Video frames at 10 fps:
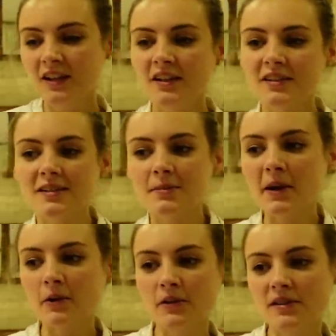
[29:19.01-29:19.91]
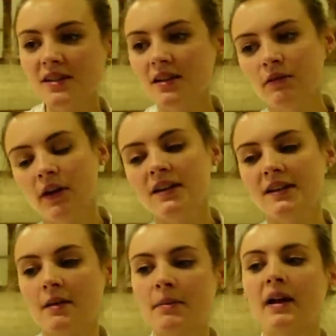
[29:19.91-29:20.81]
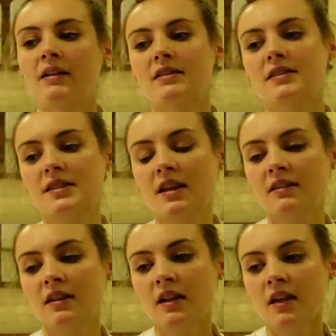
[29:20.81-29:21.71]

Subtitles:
So it's about constantly finding that balance, and